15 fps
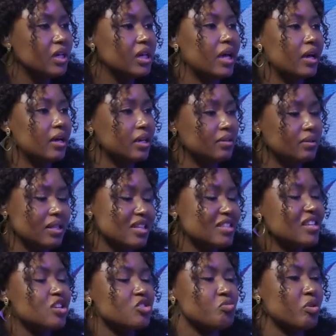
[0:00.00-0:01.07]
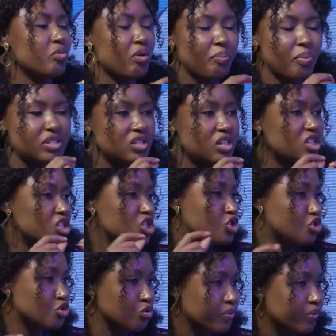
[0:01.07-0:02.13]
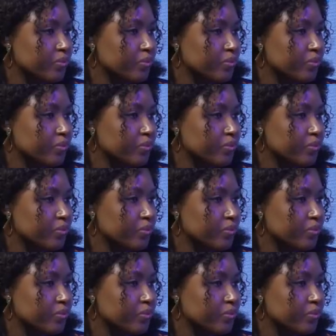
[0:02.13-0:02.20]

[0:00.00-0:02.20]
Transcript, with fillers: Uh, let's say we're printing a tissue.